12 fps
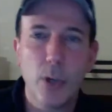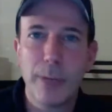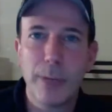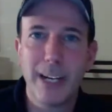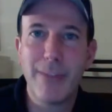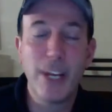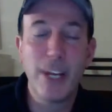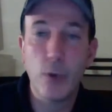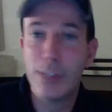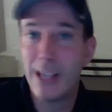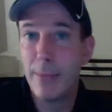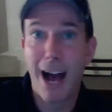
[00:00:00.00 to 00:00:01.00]
but if they use
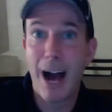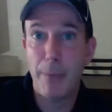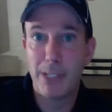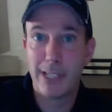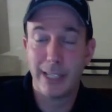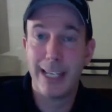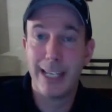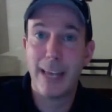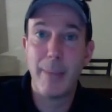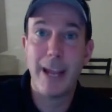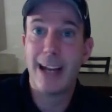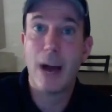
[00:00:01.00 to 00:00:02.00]
them oppositely and they
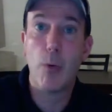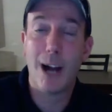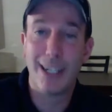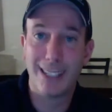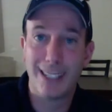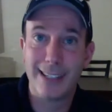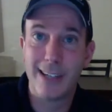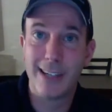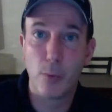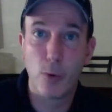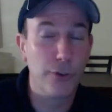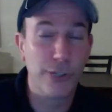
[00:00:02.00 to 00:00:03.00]
make Watkins a
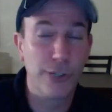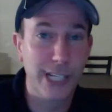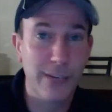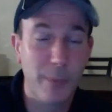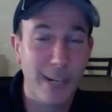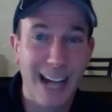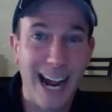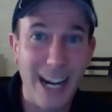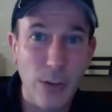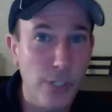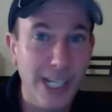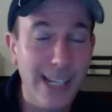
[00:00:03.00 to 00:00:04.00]
#1 receiver, but I don't
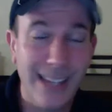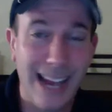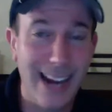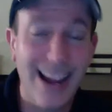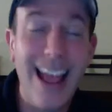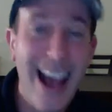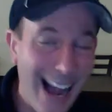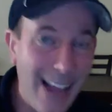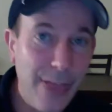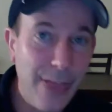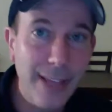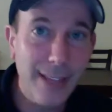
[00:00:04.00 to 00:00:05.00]
see that. I
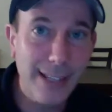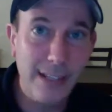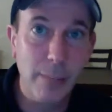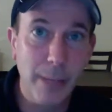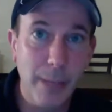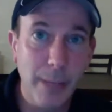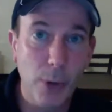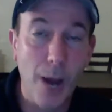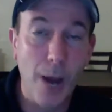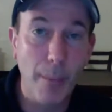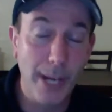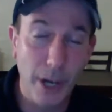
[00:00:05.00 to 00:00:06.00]
think this is a big
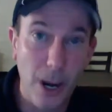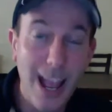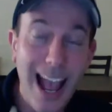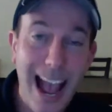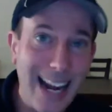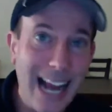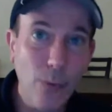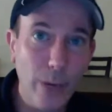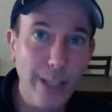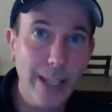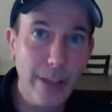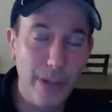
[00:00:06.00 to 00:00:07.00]
problem here. And I
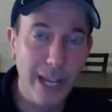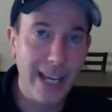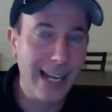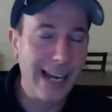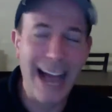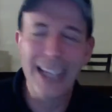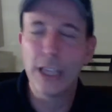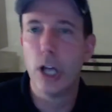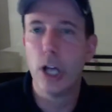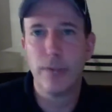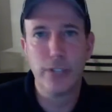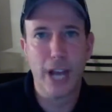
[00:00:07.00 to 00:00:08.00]
really think, and I
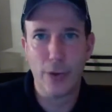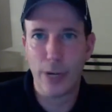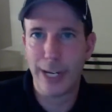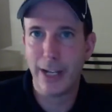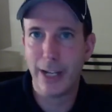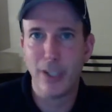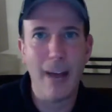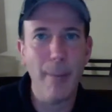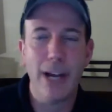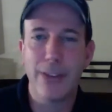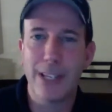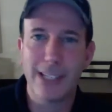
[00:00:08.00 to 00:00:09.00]
love Tyreek Hill. I've been
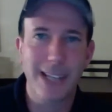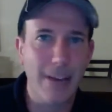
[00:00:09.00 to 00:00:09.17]
on this guy